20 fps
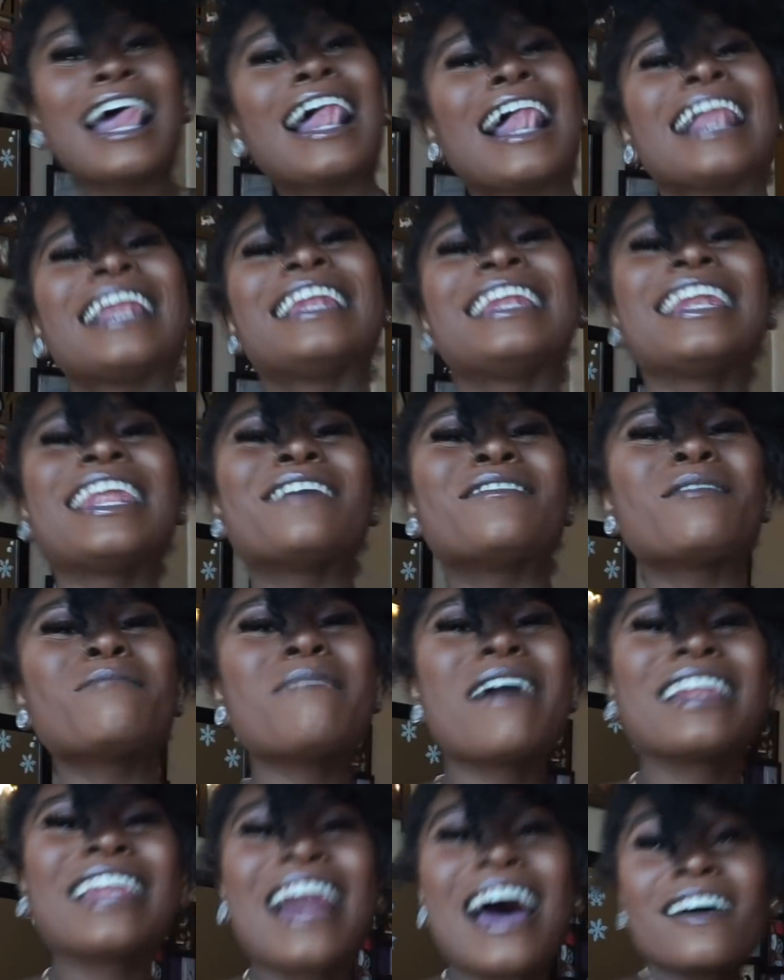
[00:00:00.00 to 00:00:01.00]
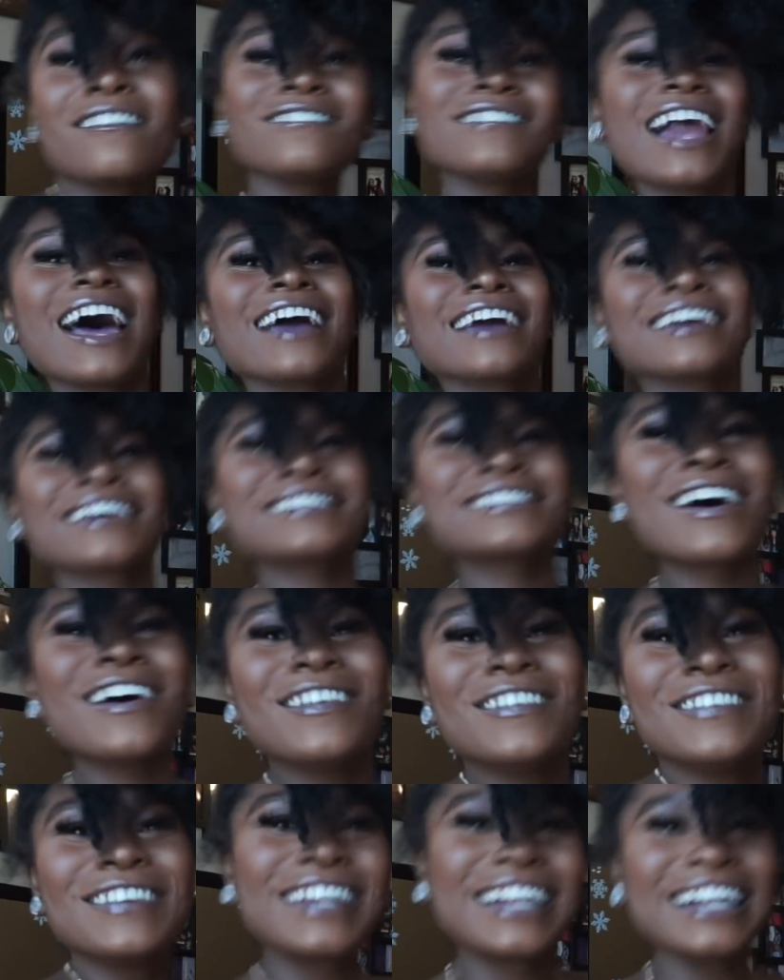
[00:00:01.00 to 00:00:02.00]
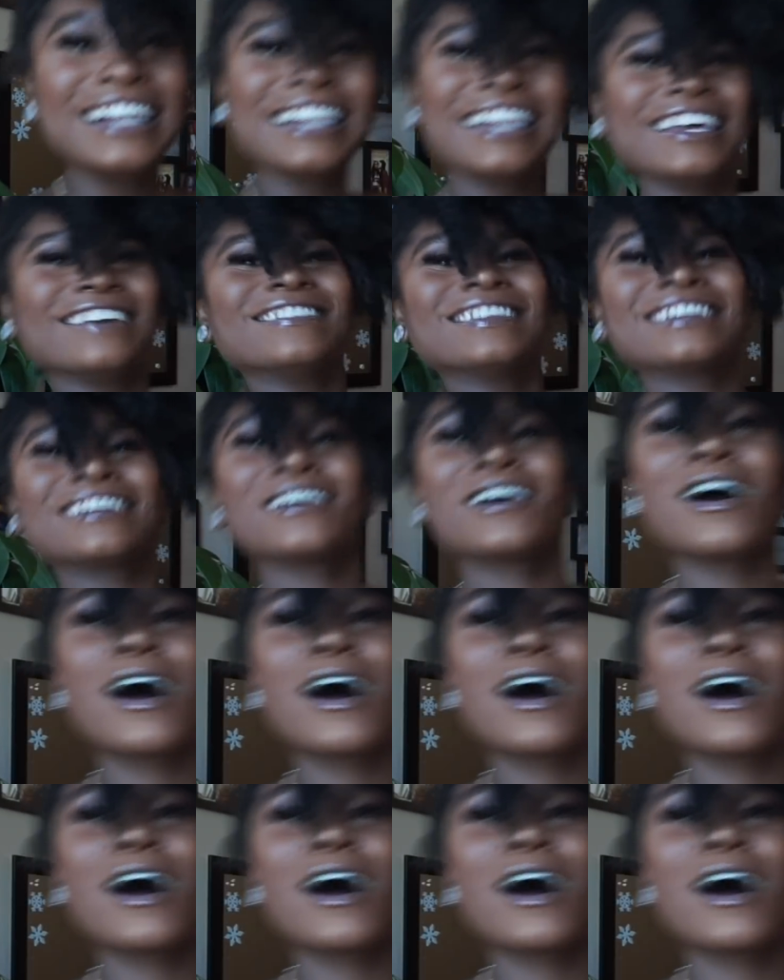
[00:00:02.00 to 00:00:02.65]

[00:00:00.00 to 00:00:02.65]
living my life like it's nobody live. Girl,